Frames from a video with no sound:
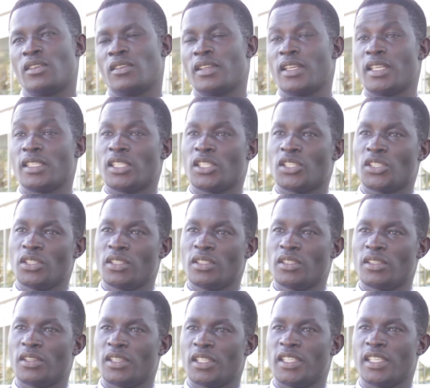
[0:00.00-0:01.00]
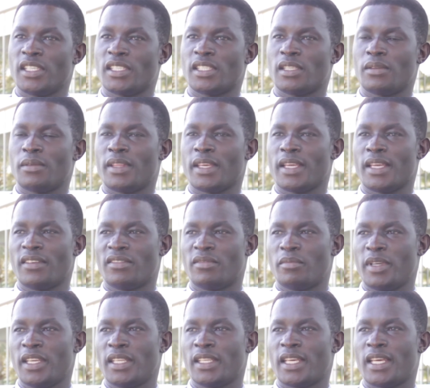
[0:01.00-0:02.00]
organization registered with the
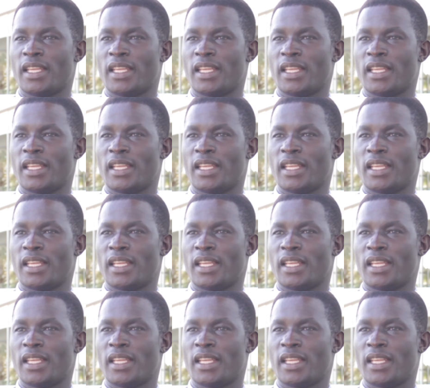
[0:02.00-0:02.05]
government,